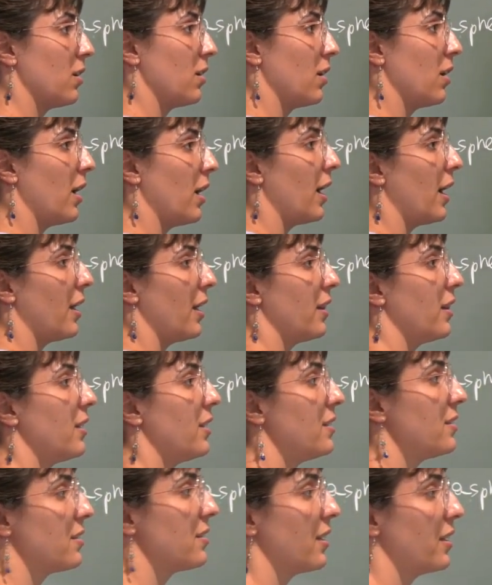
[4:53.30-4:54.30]
And
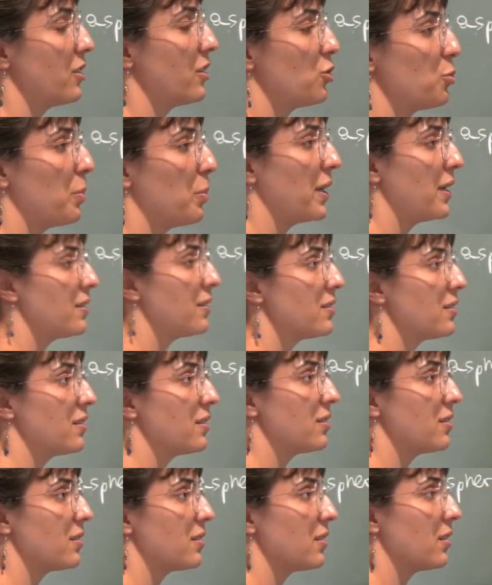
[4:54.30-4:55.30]
these are
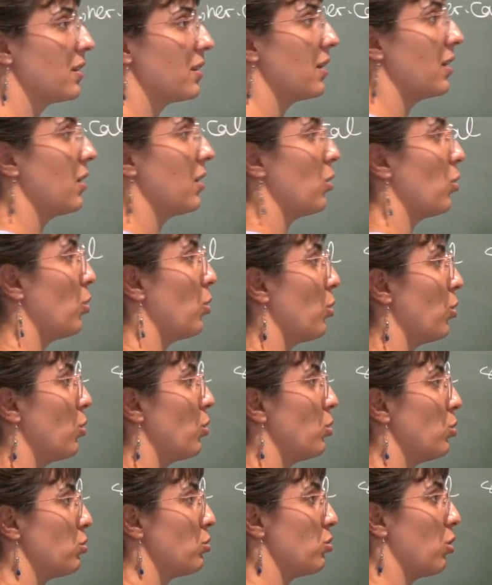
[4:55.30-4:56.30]
spaces
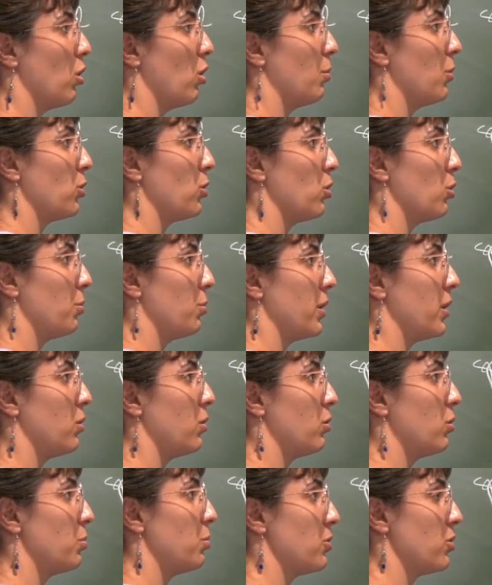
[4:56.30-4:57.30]
whose homotopy
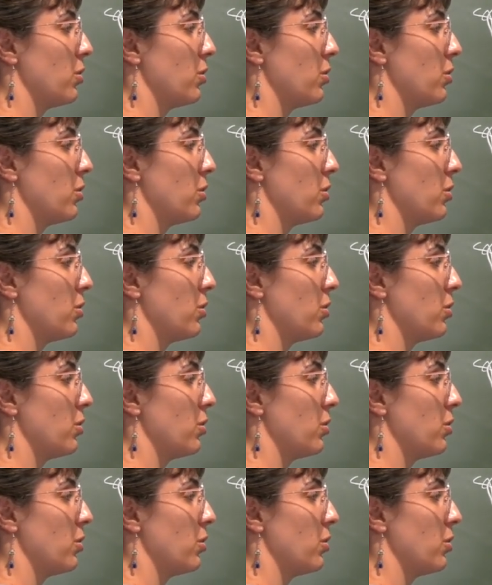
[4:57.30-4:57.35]
groups